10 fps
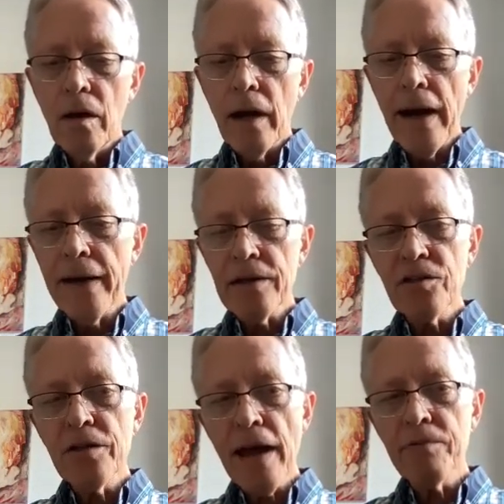I had a
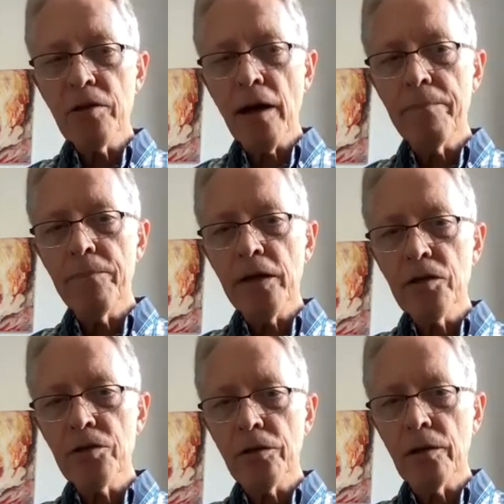snapshot
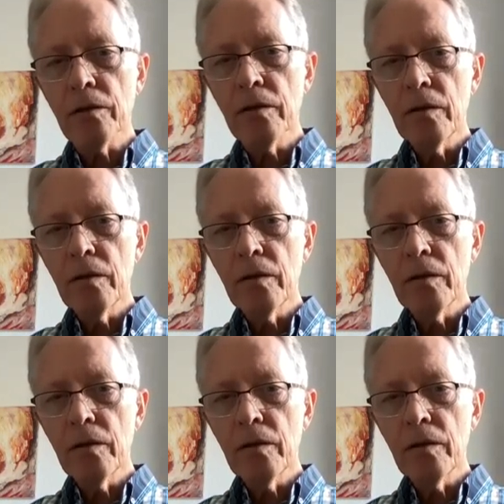picture